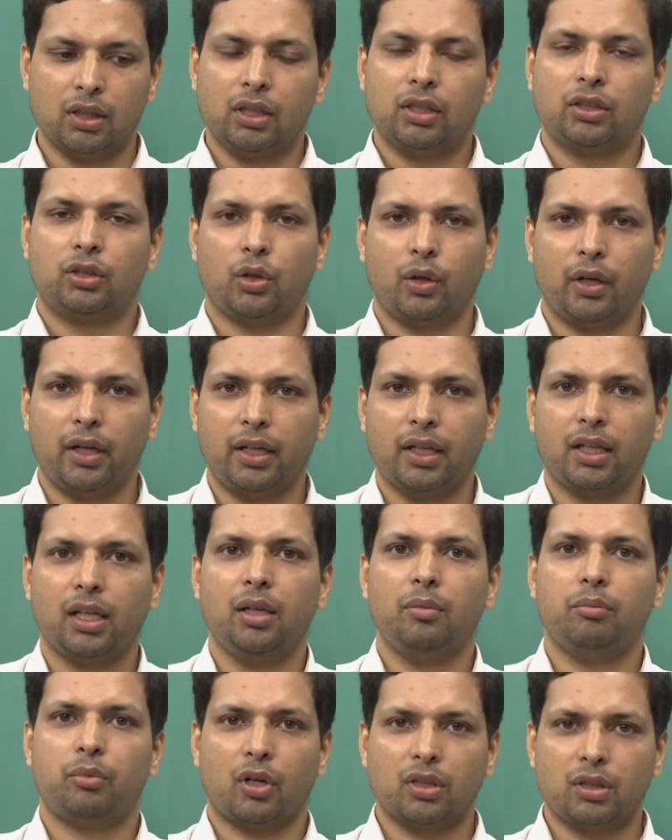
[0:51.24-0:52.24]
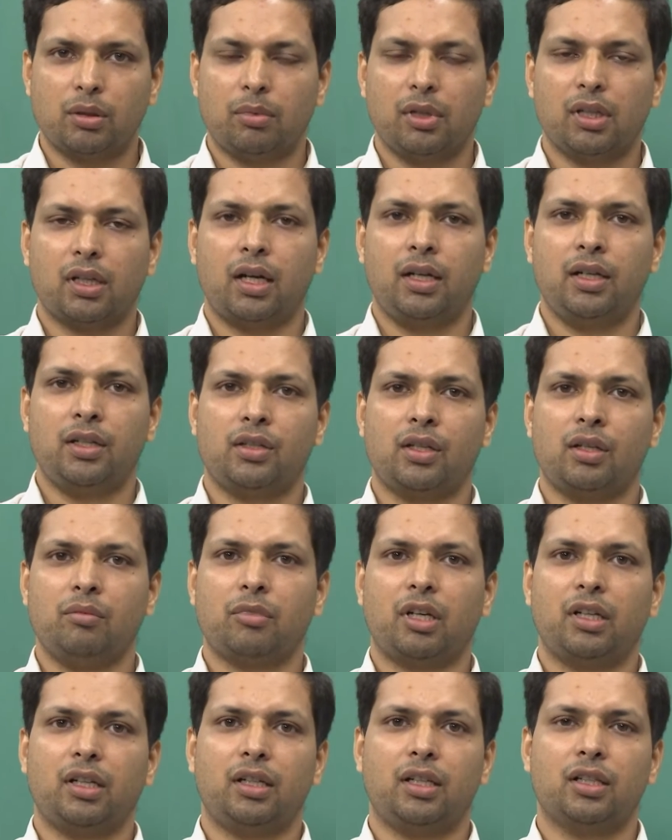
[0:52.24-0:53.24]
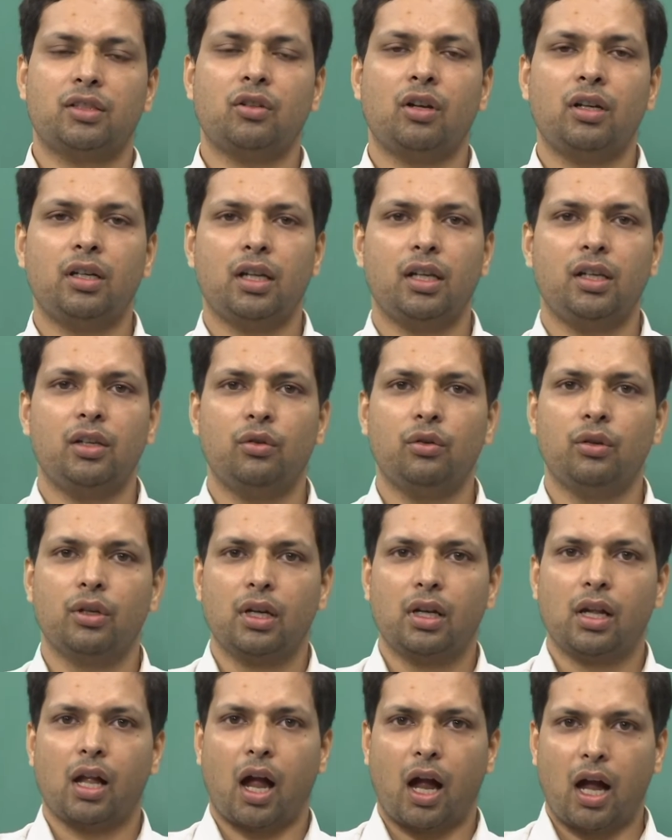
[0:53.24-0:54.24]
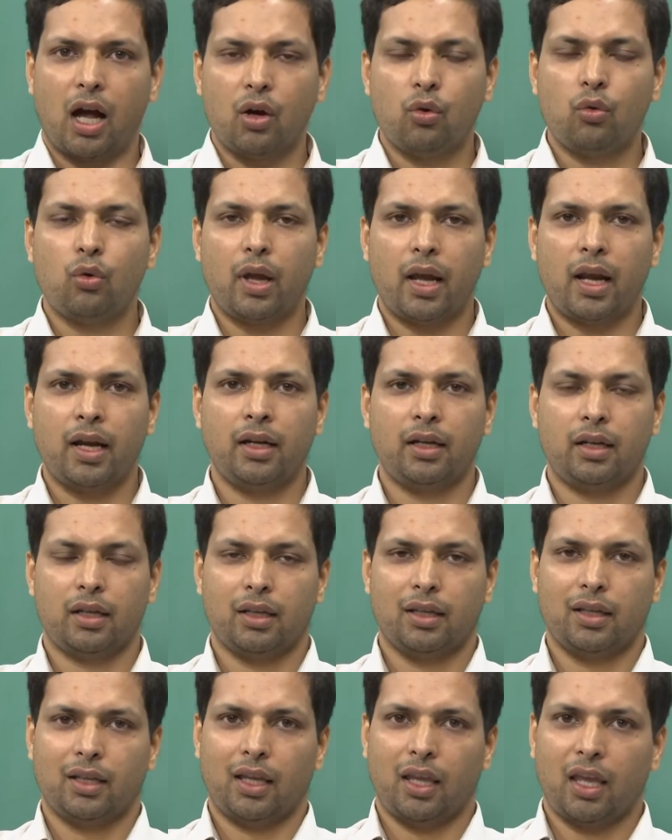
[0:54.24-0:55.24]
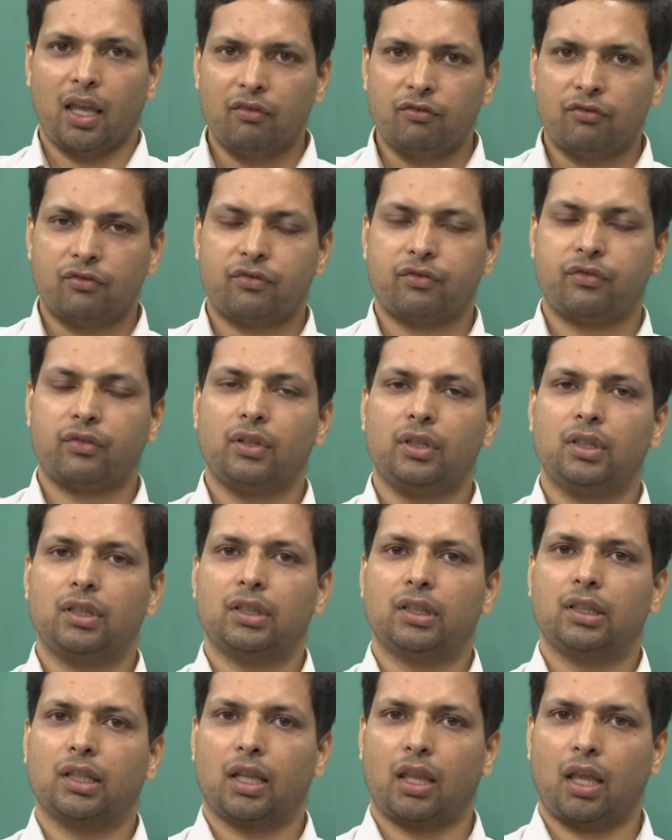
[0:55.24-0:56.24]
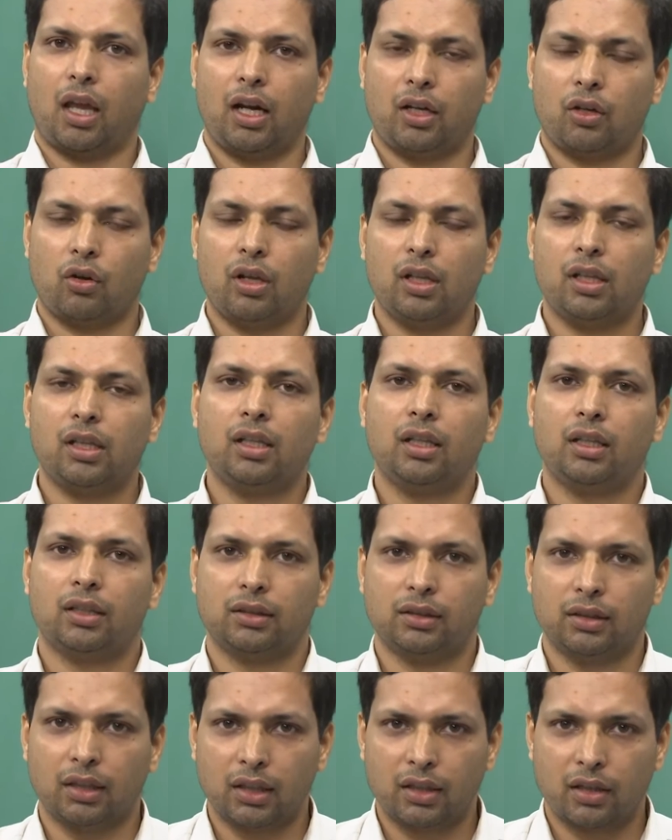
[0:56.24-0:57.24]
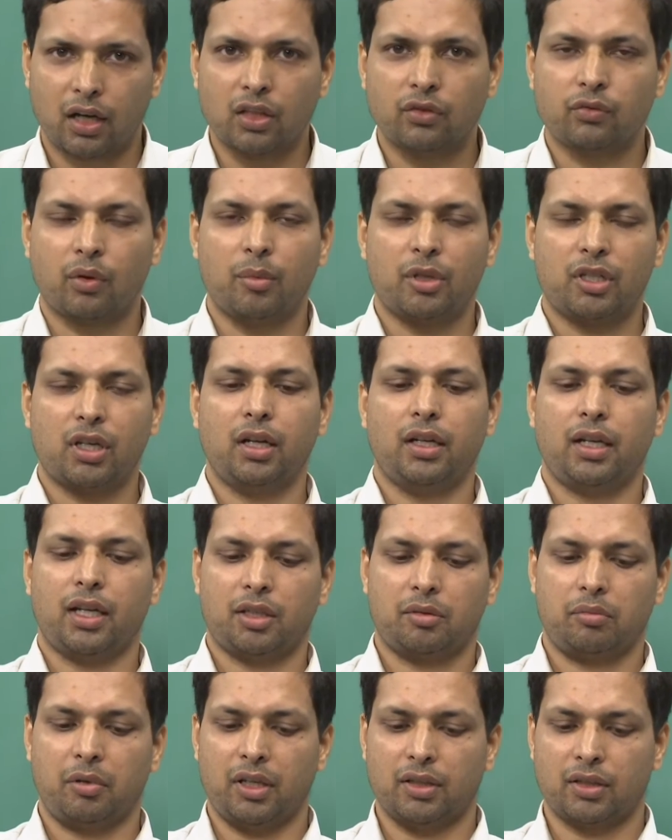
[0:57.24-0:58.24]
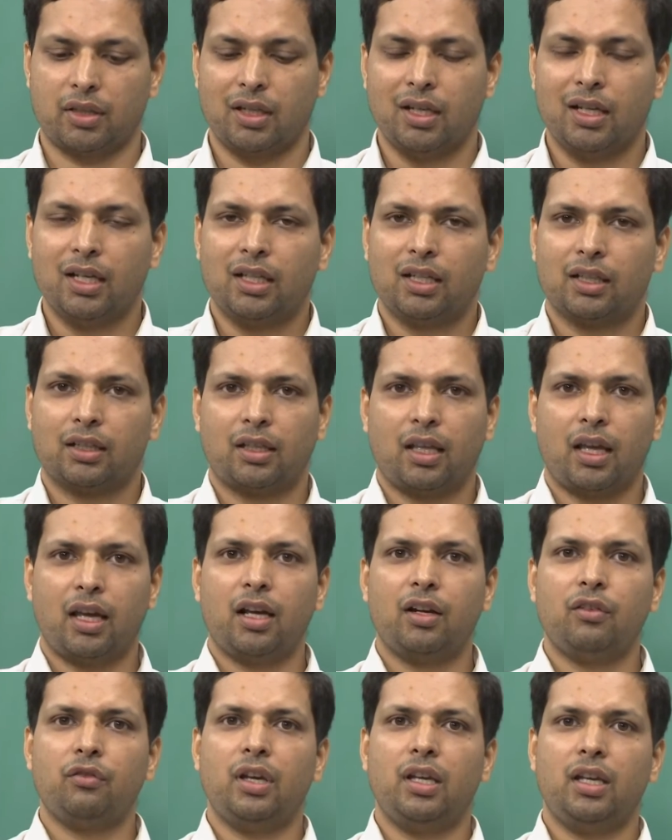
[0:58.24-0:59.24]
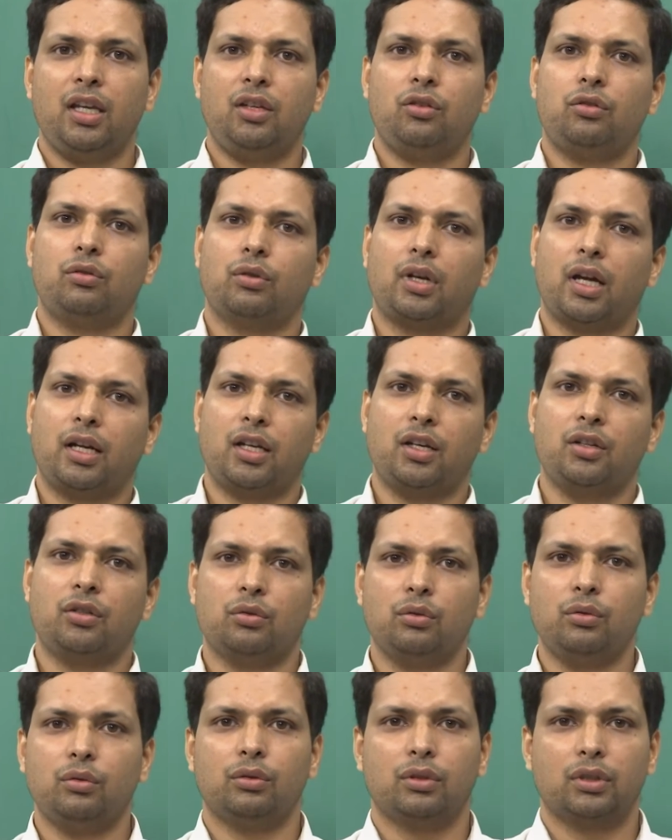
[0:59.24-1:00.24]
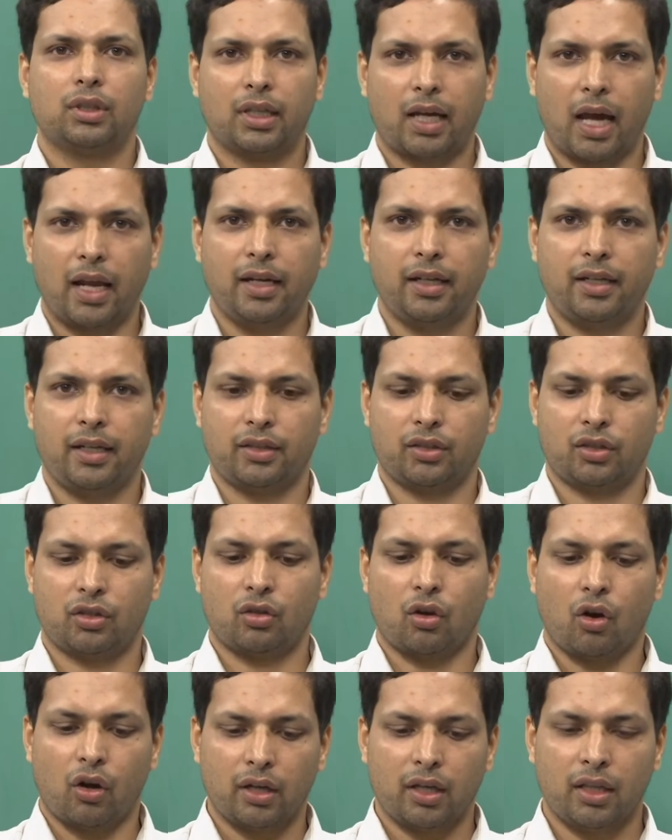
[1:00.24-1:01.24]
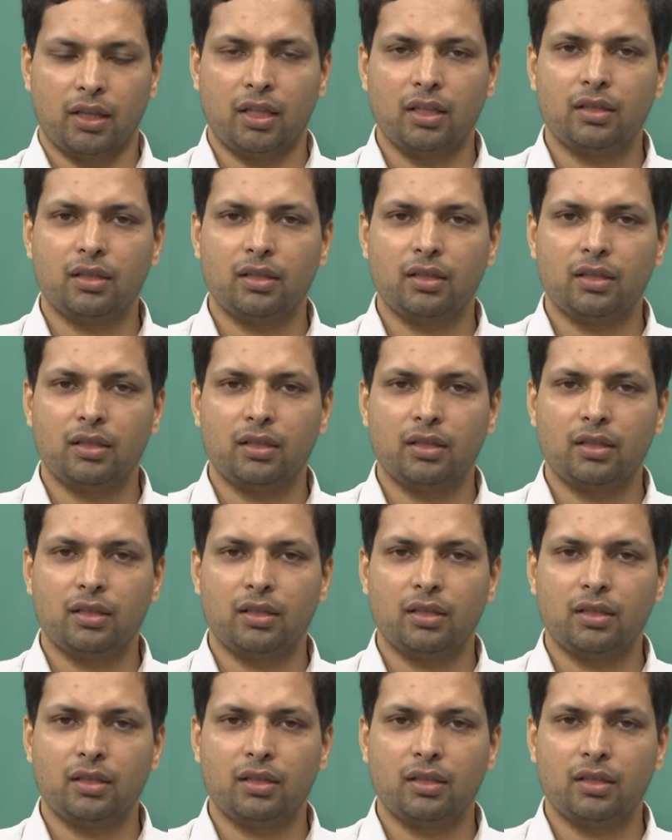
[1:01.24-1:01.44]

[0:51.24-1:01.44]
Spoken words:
theoretically possible condition, but it does not tell you how and if at all the transformation takes place. There we need to get into kinetics, or in this